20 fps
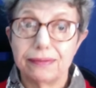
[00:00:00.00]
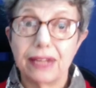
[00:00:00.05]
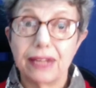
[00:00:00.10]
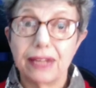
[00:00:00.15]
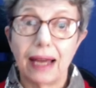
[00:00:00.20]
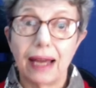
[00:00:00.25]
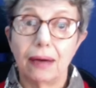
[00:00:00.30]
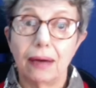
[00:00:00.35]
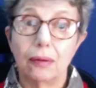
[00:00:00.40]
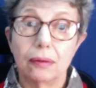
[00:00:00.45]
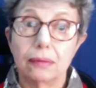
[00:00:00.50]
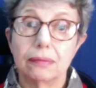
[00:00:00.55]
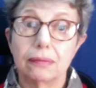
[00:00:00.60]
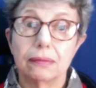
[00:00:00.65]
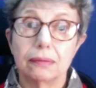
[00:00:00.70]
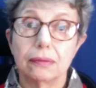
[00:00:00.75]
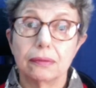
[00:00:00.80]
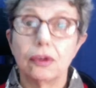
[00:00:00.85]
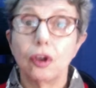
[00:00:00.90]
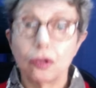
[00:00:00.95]
Now,
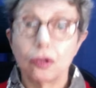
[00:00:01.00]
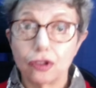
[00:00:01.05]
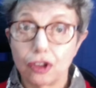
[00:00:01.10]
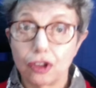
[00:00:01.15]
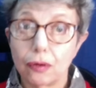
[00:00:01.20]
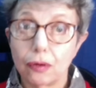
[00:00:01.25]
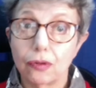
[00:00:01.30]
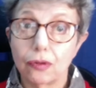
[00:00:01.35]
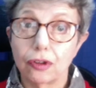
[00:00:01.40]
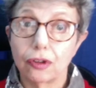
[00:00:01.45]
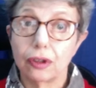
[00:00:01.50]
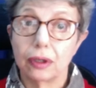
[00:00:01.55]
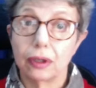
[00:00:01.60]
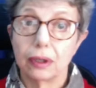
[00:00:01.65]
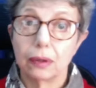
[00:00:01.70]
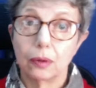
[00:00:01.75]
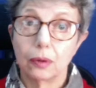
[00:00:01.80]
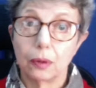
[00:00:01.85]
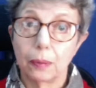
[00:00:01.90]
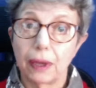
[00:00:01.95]
your
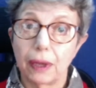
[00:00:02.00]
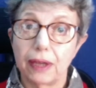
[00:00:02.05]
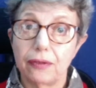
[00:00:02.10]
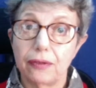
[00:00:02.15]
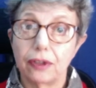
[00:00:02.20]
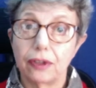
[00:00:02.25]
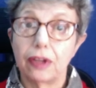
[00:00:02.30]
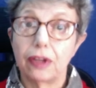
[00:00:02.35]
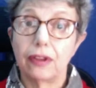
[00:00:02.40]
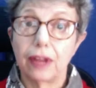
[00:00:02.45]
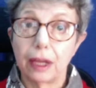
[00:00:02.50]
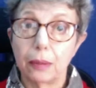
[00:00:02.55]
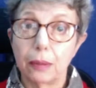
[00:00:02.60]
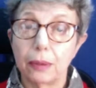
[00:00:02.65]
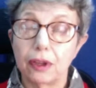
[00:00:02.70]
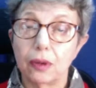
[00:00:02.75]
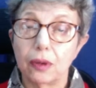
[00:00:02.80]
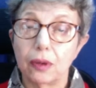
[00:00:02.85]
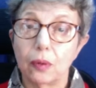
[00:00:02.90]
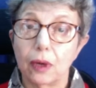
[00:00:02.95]
children will pay for it.
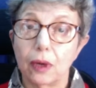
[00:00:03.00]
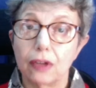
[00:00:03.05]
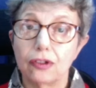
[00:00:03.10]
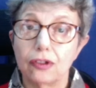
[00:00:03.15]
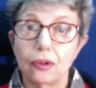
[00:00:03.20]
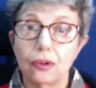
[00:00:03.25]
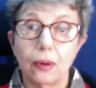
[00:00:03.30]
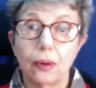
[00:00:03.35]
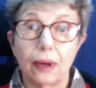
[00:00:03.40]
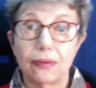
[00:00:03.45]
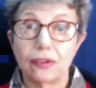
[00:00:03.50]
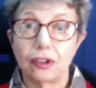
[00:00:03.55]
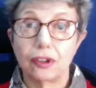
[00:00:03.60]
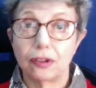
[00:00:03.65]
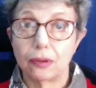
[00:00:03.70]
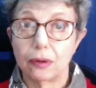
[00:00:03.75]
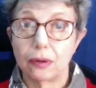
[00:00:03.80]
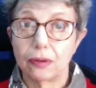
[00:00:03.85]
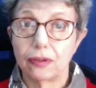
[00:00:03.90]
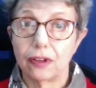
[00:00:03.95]
They'll be the ones who have
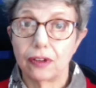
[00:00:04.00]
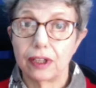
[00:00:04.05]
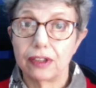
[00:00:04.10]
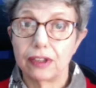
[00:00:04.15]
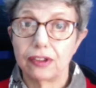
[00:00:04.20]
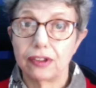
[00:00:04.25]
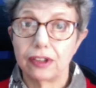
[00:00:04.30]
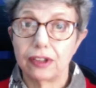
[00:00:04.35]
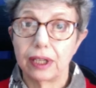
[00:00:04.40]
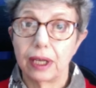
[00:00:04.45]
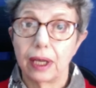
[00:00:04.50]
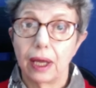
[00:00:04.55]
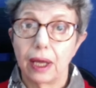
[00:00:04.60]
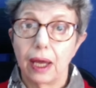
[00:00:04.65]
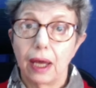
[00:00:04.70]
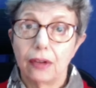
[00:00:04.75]
to do the fighting.